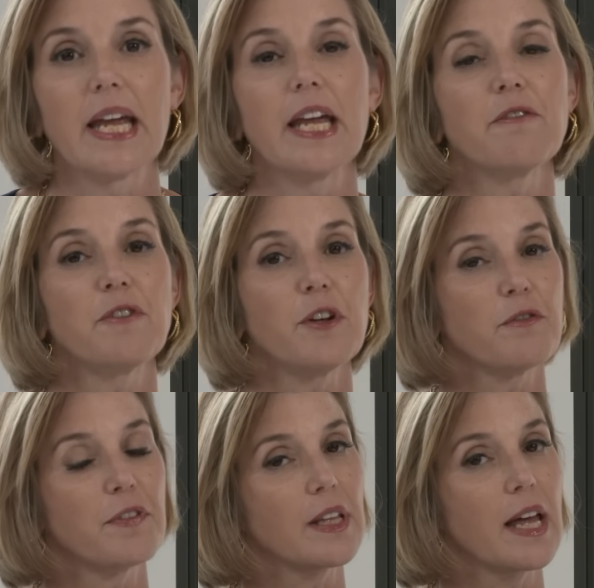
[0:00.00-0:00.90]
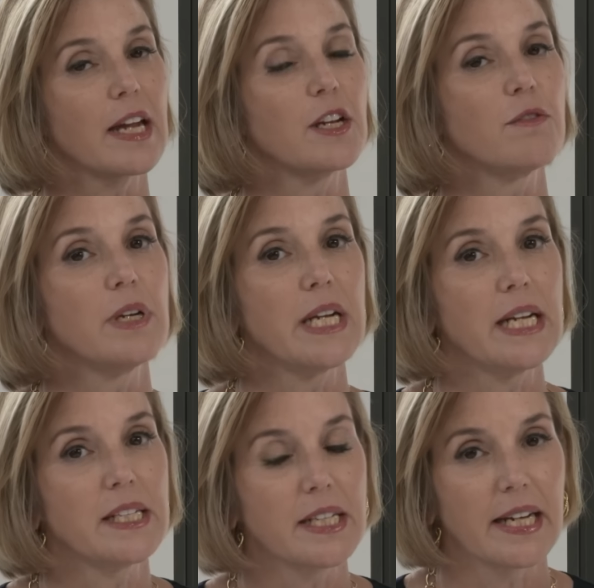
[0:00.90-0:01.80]
If you feel like you
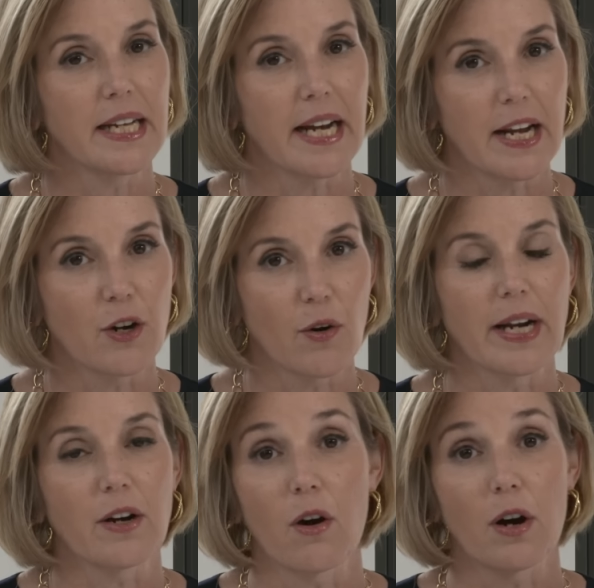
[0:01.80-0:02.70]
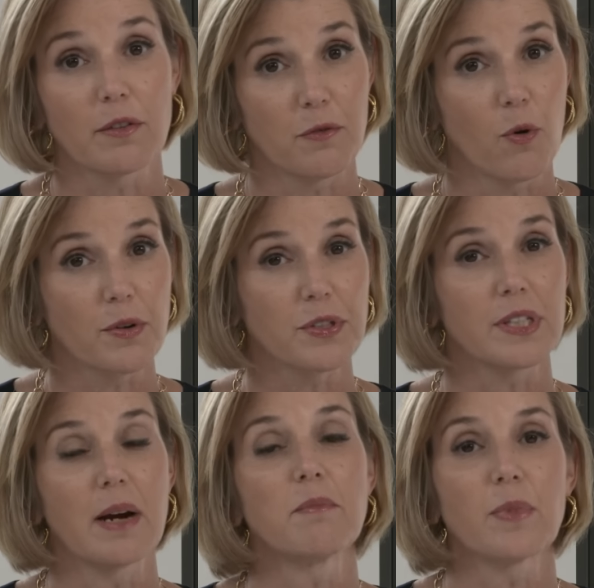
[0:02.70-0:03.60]
need to get a credit card for
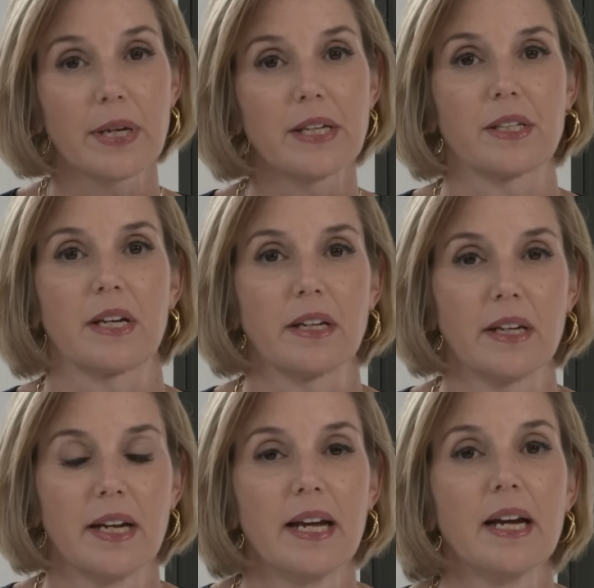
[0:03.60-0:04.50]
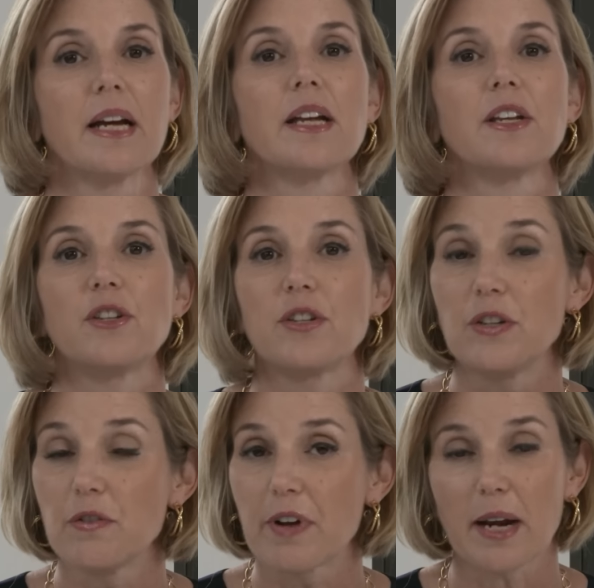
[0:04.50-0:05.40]
some reason,
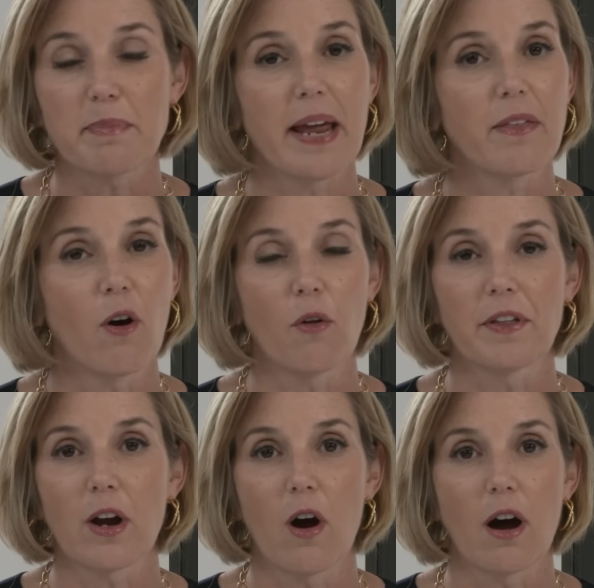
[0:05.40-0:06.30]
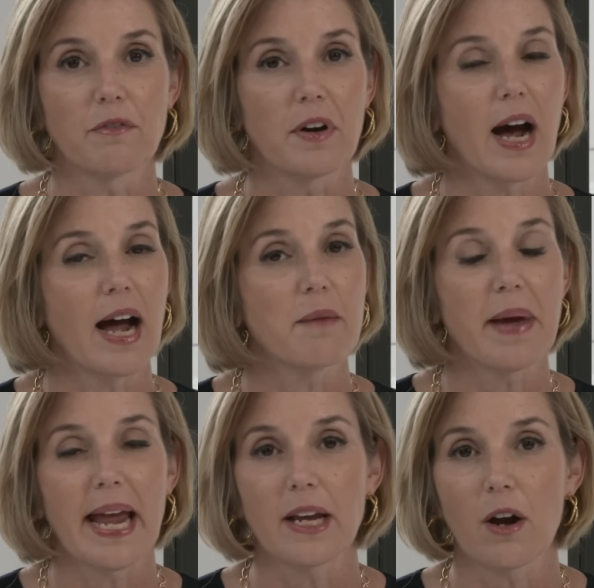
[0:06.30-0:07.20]
you've got to pay the whole thing off. I
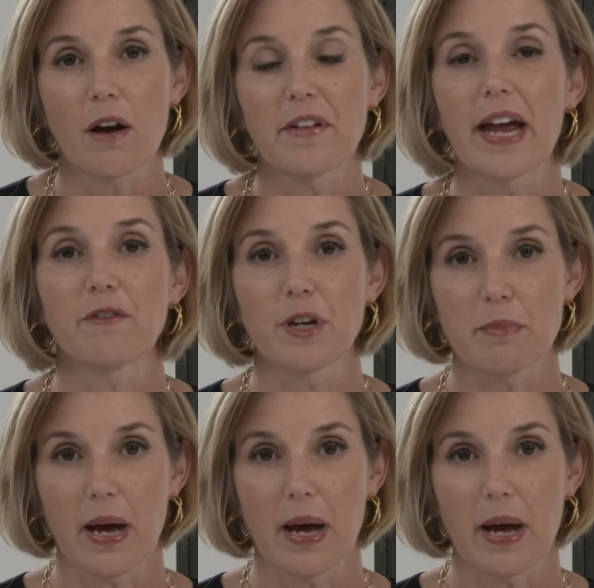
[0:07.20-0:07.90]
pay it off every